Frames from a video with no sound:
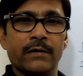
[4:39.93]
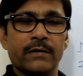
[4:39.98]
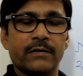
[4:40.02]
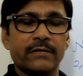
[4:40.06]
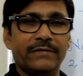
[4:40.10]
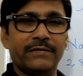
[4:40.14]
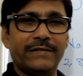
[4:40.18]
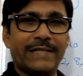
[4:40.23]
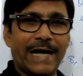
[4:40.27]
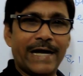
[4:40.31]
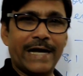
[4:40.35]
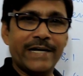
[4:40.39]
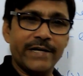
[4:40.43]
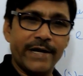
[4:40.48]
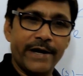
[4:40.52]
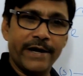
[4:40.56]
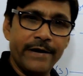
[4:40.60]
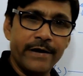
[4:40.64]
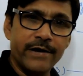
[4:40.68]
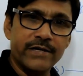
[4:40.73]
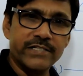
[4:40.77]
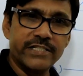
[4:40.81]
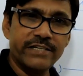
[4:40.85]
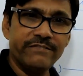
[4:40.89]
that
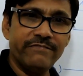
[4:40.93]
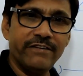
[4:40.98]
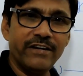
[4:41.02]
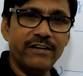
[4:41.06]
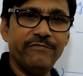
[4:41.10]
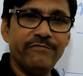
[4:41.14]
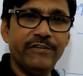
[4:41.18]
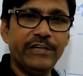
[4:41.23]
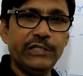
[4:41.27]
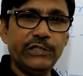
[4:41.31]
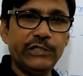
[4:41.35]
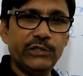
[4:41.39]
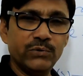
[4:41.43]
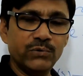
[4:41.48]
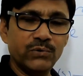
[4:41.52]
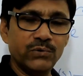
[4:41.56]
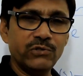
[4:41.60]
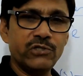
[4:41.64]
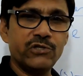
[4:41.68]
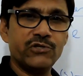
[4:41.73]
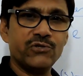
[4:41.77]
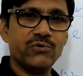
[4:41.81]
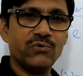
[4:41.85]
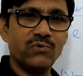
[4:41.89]
energy will be
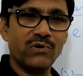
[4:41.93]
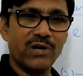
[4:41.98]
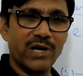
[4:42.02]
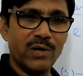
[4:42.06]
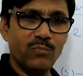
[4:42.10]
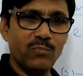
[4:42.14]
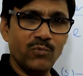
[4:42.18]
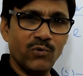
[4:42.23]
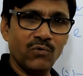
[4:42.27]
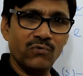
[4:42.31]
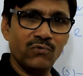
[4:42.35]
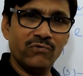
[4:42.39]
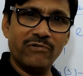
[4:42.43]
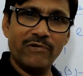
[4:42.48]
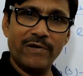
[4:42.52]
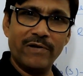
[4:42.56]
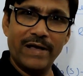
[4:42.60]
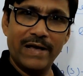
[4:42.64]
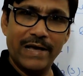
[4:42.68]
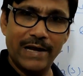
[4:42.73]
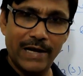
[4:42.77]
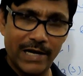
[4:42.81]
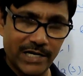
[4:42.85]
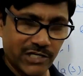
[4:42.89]
used to remove
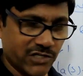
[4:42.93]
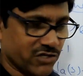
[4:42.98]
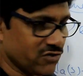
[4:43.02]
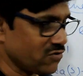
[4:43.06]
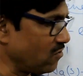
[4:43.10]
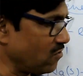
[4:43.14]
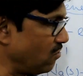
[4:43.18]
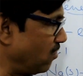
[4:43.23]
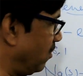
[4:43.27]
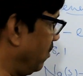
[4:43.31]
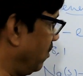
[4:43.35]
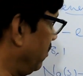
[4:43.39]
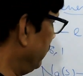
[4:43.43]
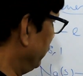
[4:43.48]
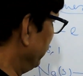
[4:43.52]
electron